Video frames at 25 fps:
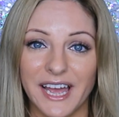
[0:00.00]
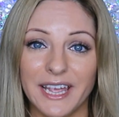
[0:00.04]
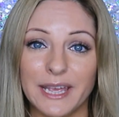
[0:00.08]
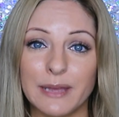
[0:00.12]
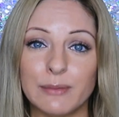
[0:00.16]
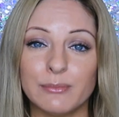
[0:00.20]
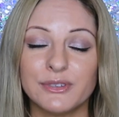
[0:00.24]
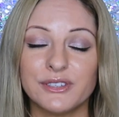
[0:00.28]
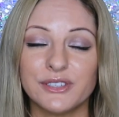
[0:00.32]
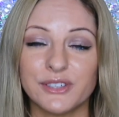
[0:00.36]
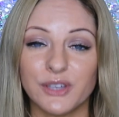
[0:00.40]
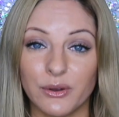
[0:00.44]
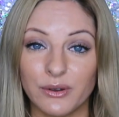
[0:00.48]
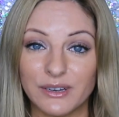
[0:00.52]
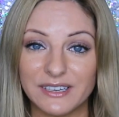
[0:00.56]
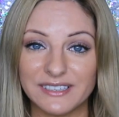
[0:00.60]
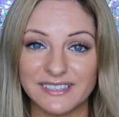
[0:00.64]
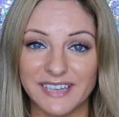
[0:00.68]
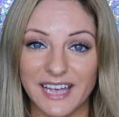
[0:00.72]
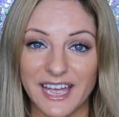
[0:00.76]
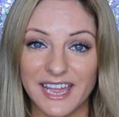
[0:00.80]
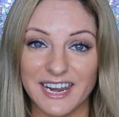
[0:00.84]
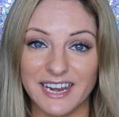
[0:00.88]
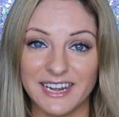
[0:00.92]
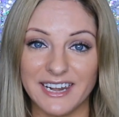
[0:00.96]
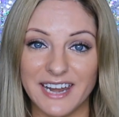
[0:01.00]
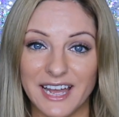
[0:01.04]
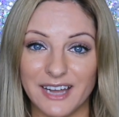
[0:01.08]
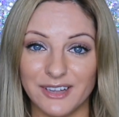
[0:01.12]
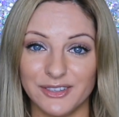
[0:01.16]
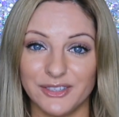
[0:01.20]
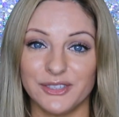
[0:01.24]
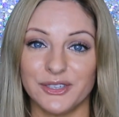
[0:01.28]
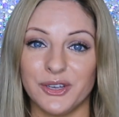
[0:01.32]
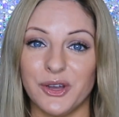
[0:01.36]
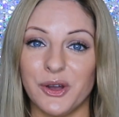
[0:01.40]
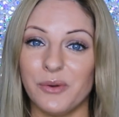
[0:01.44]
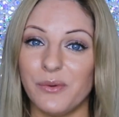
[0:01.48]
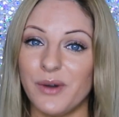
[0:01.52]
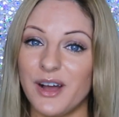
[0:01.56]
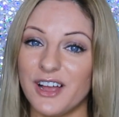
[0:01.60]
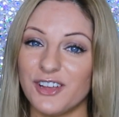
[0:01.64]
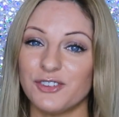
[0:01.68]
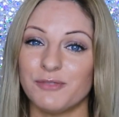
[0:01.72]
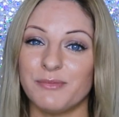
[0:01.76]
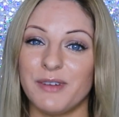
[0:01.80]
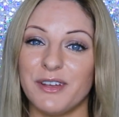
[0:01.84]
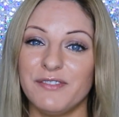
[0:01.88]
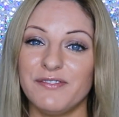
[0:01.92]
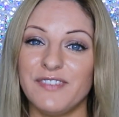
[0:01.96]
I am so excited now to go
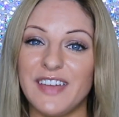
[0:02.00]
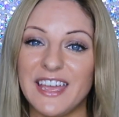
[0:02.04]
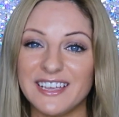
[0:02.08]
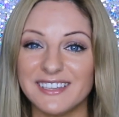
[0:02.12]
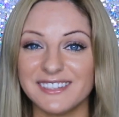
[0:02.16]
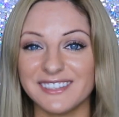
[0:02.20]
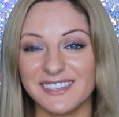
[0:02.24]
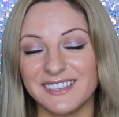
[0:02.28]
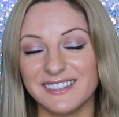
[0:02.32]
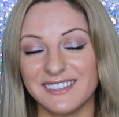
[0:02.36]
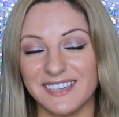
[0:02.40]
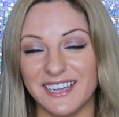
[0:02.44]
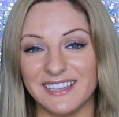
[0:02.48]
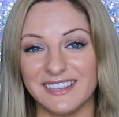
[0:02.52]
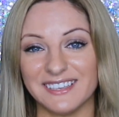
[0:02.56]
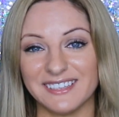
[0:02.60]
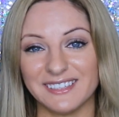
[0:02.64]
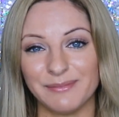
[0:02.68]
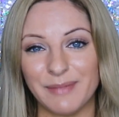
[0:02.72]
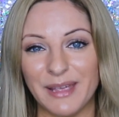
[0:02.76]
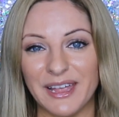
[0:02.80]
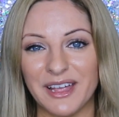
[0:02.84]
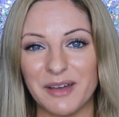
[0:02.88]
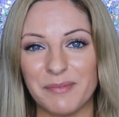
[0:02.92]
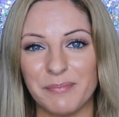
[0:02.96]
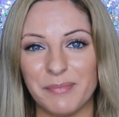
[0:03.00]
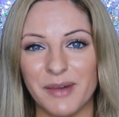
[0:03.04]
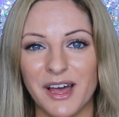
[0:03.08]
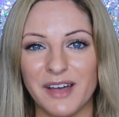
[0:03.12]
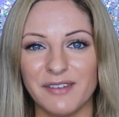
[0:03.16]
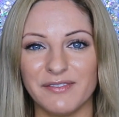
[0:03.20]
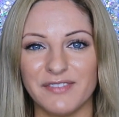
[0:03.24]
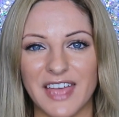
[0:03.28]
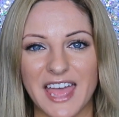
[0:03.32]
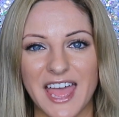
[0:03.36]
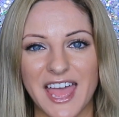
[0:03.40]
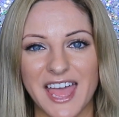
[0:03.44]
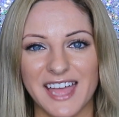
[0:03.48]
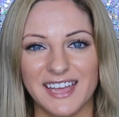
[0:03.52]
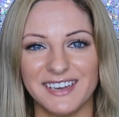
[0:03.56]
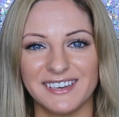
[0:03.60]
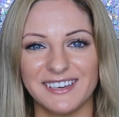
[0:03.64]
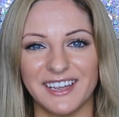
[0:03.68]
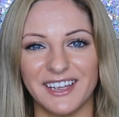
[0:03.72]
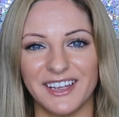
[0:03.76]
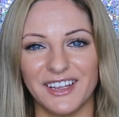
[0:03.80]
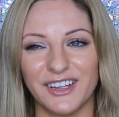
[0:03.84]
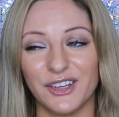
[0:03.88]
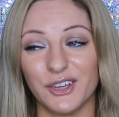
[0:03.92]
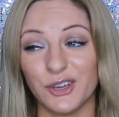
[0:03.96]
wash my face and take this makeup off
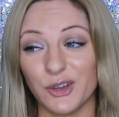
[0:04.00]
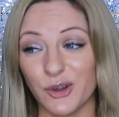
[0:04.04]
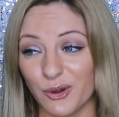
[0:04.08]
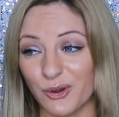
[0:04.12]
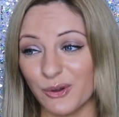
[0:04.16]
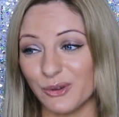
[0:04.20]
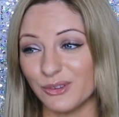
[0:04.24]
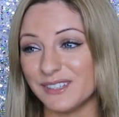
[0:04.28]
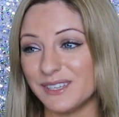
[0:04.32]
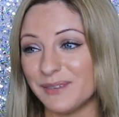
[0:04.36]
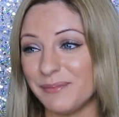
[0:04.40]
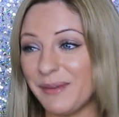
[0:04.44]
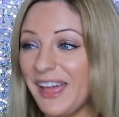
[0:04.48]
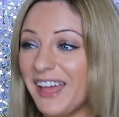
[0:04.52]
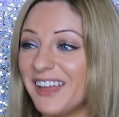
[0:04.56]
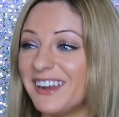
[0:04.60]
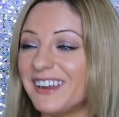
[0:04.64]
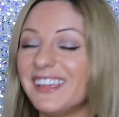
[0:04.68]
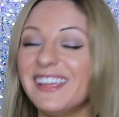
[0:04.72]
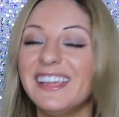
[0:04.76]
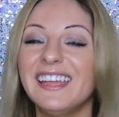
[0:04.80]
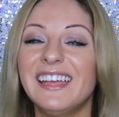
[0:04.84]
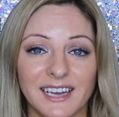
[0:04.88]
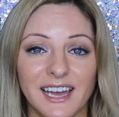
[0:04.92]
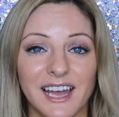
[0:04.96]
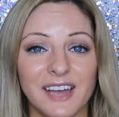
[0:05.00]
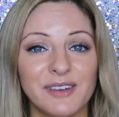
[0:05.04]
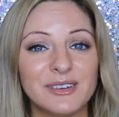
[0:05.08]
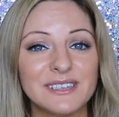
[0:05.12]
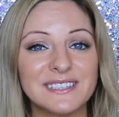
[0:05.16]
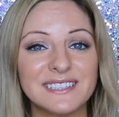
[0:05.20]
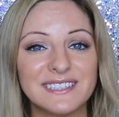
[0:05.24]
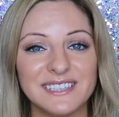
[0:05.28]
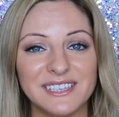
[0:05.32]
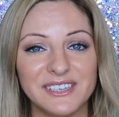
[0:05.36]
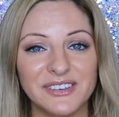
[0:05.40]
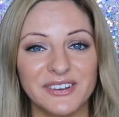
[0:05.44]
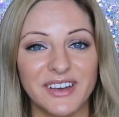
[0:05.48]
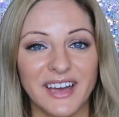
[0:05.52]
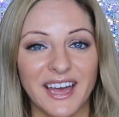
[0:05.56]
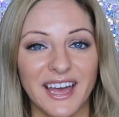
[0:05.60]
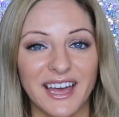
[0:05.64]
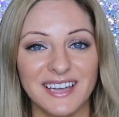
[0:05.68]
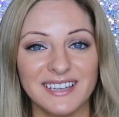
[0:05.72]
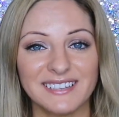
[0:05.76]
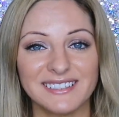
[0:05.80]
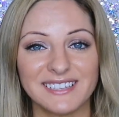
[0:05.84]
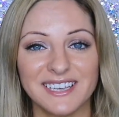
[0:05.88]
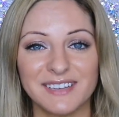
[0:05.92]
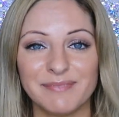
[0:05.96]
and go to bed. I will see you
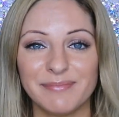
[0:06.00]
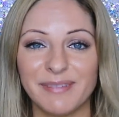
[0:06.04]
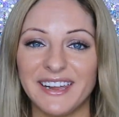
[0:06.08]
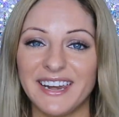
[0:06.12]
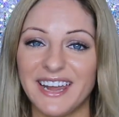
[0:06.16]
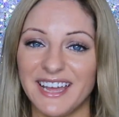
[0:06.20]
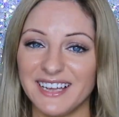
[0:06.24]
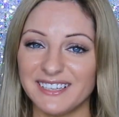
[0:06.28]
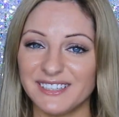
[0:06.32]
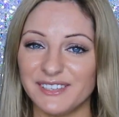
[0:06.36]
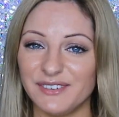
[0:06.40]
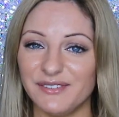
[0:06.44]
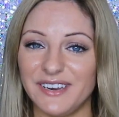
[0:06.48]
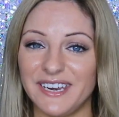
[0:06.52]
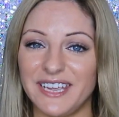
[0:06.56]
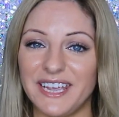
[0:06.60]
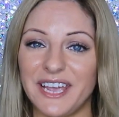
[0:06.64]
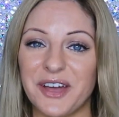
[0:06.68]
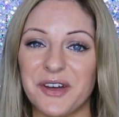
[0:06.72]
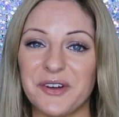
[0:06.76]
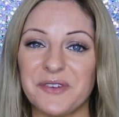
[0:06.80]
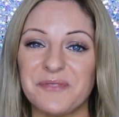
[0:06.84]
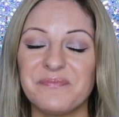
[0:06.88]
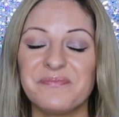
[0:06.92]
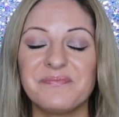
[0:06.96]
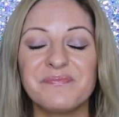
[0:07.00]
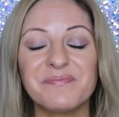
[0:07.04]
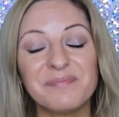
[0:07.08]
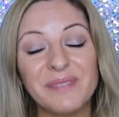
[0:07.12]
guys in my next video.